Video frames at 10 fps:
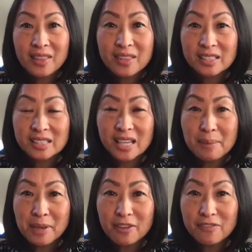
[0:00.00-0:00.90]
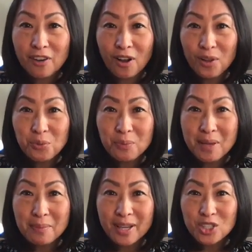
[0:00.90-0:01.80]
This coming fall will be
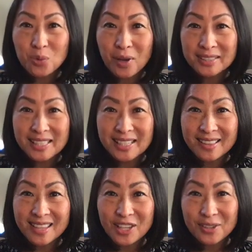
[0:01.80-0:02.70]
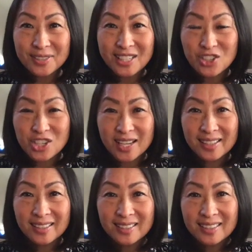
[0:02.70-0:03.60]
my 20th year teaching.